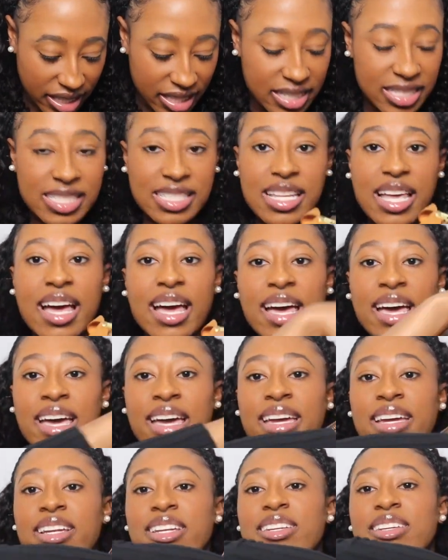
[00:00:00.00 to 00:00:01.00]

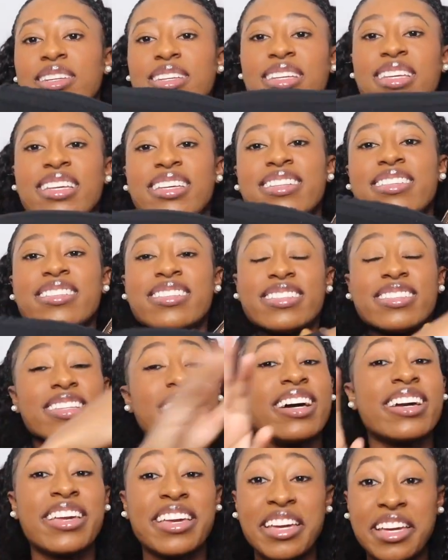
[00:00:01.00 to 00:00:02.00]
inside.
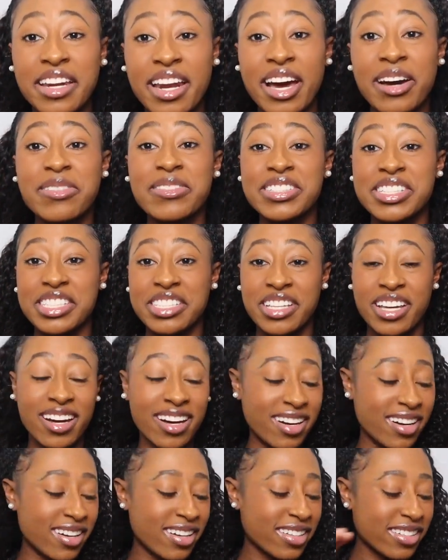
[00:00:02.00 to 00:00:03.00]
Again, I was
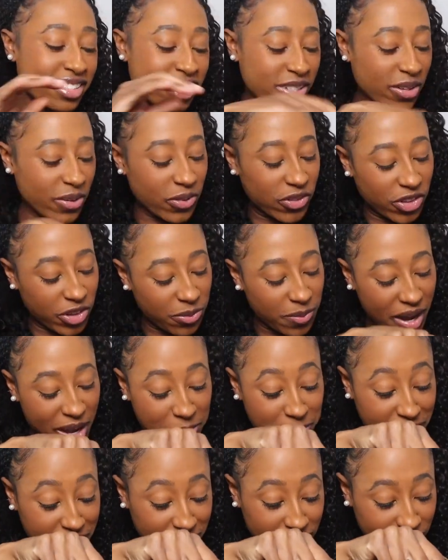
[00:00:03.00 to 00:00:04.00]
young, so there
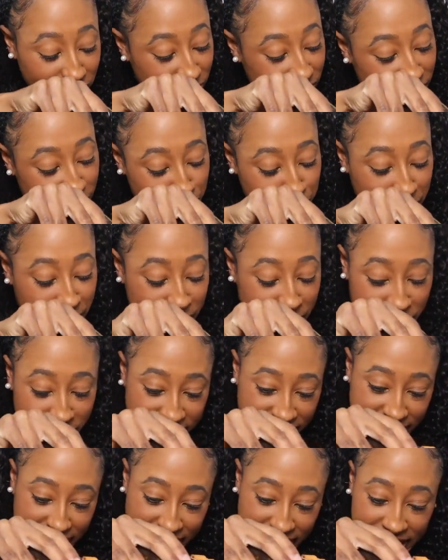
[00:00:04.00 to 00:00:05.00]
might be a little
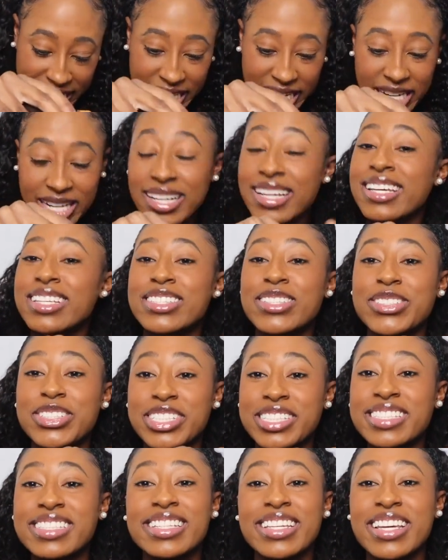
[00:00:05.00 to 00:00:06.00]
spills in here, so
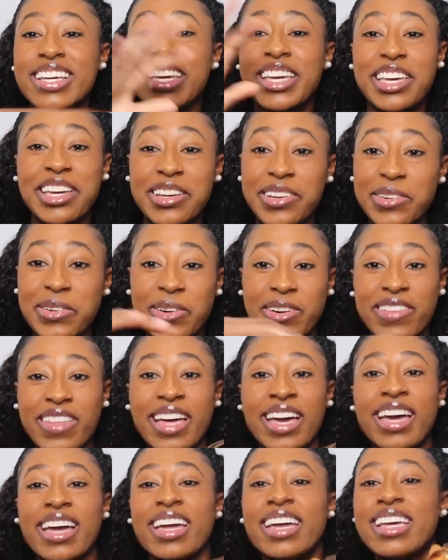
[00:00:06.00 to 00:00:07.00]
just ignore
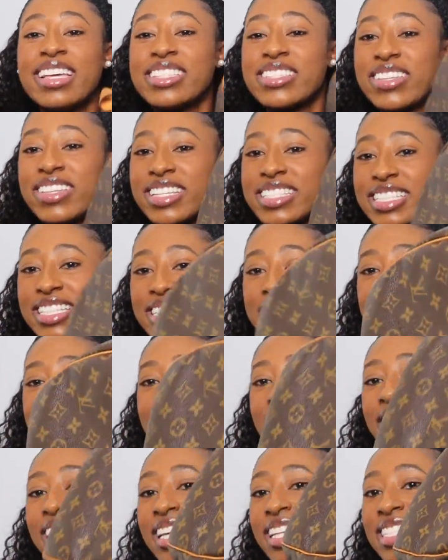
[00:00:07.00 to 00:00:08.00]
that. So this is
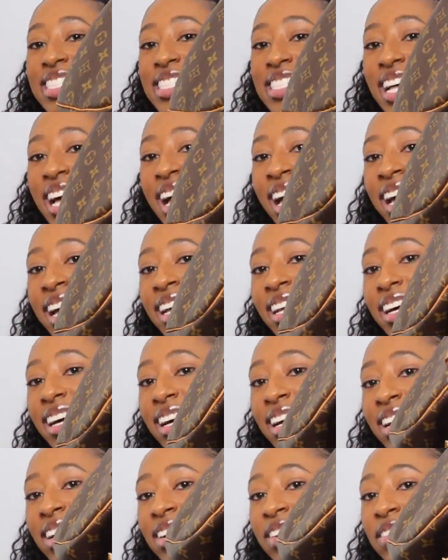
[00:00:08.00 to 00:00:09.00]
the inside
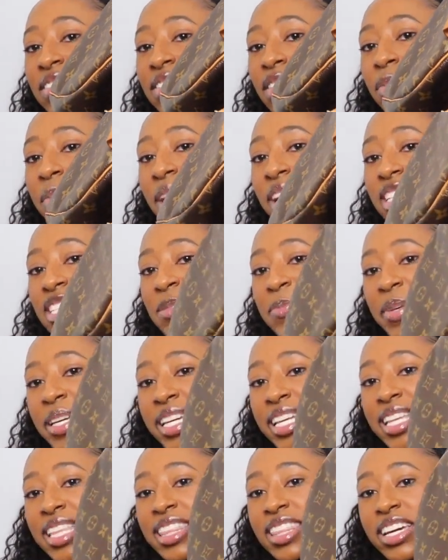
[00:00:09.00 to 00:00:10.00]
of my
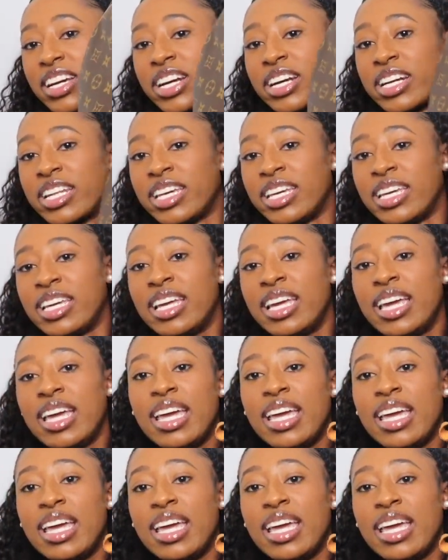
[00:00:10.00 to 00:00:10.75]
Speedy 30.